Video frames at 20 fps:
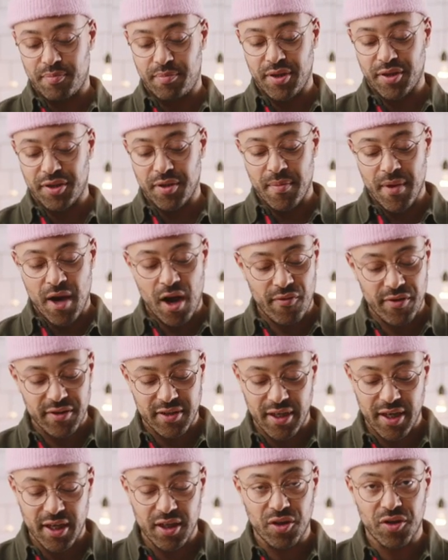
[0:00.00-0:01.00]
Bloody
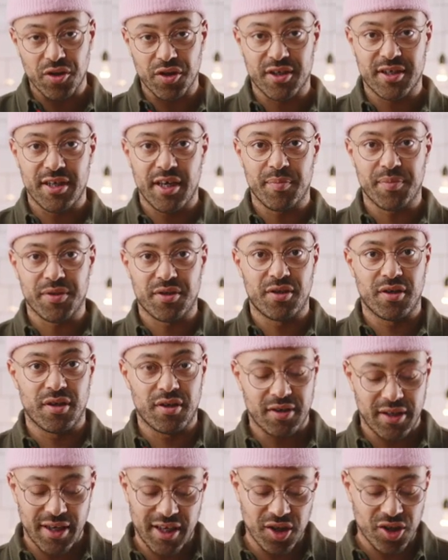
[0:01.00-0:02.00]
Marys. It looks
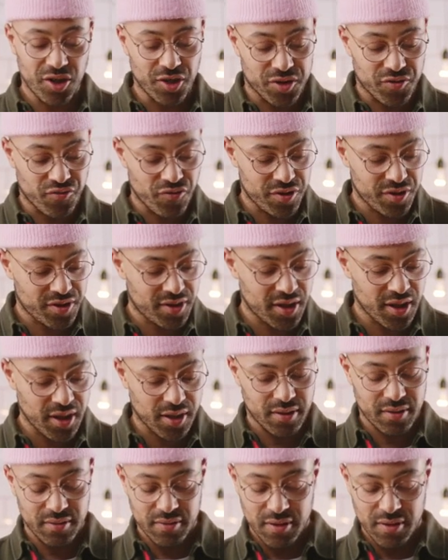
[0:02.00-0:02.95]
hipster, it looks rustic.